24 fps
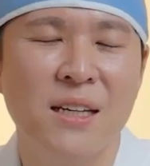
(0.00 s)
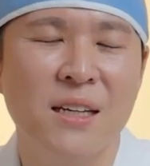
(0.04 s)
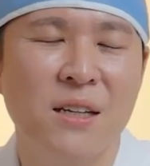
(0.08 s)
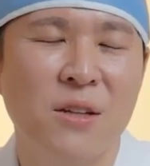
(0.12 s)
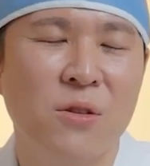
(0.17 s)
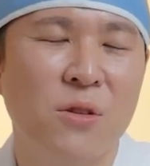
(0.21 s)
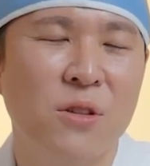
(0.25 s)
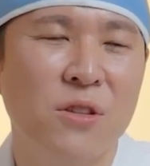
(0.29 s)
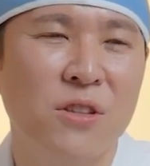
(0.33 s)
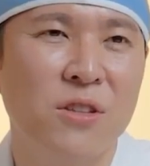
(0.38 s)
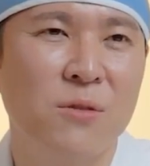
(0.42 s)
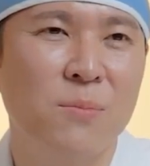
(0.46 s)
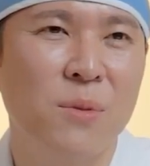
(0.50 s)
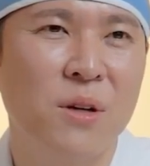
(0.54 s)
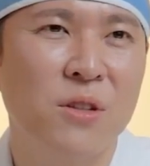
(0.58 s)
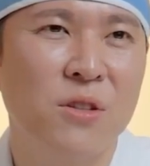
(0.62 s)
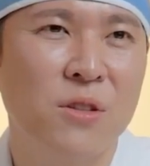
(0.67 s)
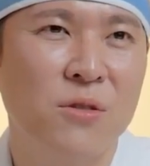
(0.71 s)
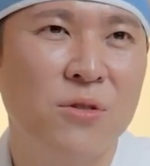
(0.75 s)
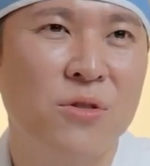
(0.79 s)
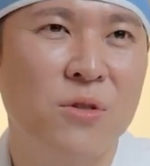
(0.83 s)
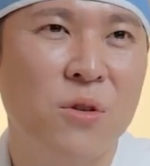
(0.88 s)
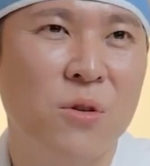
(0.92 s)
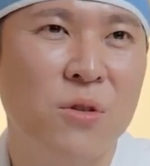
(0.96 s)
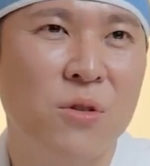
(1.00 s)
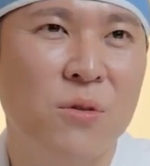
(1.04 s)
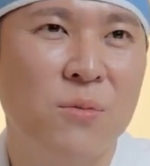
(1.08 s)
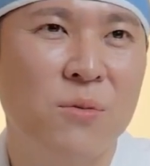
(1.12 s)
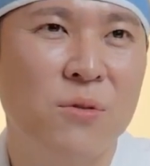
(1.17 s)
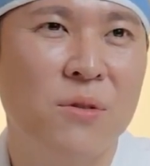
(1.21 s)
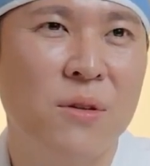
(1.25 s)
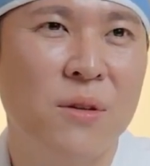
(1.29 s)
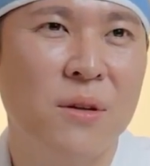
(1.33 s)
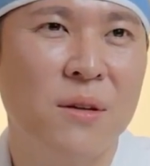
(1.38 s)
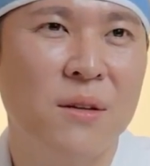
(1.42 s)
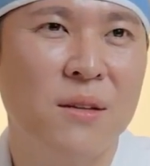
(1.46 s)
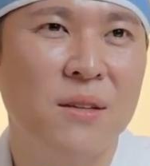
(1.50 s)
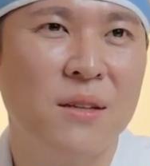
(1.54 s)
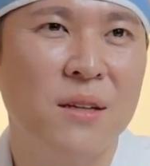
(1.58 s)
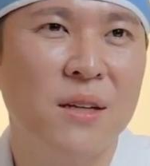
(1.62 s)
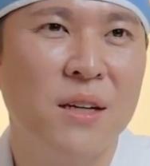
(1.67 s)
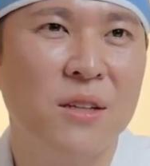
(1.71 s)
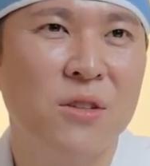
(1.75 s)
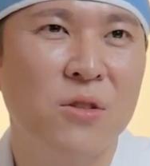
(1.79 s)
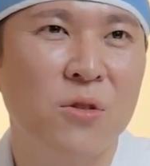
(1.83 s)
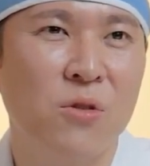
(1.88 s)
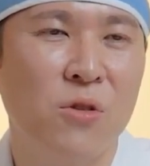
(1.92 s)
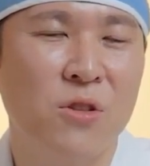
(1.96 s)
increase the buttock volume,
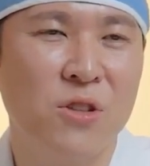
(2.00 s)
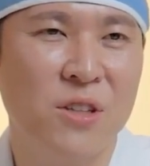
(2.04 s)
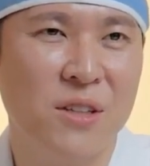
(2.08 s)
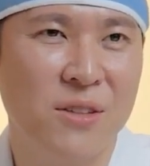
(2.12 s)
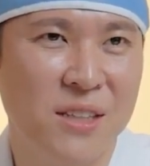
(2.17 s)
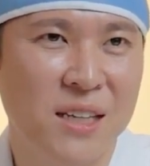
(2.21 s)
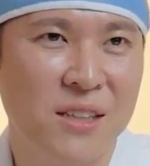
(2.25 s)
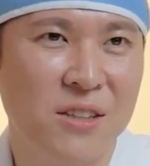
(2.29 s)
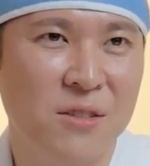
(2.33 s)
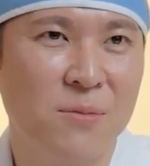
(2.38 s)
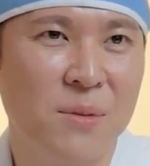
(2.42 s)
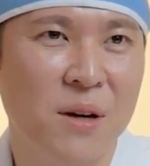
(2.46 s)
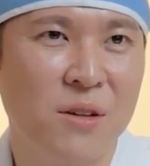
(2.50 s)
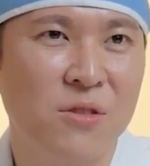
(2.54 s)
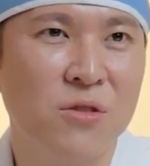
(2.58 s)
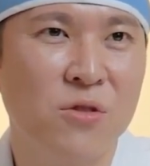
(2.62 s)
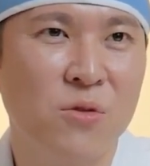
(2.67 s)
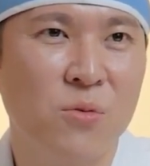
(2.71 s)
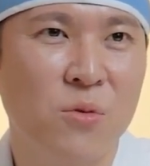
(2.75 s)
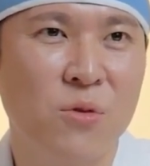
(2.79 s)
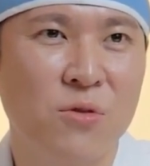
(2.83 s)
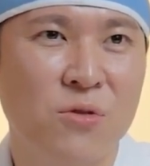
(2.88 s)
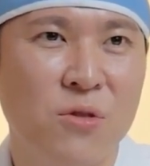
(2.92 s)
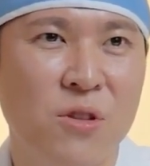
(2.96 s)
it usually takes about 2 or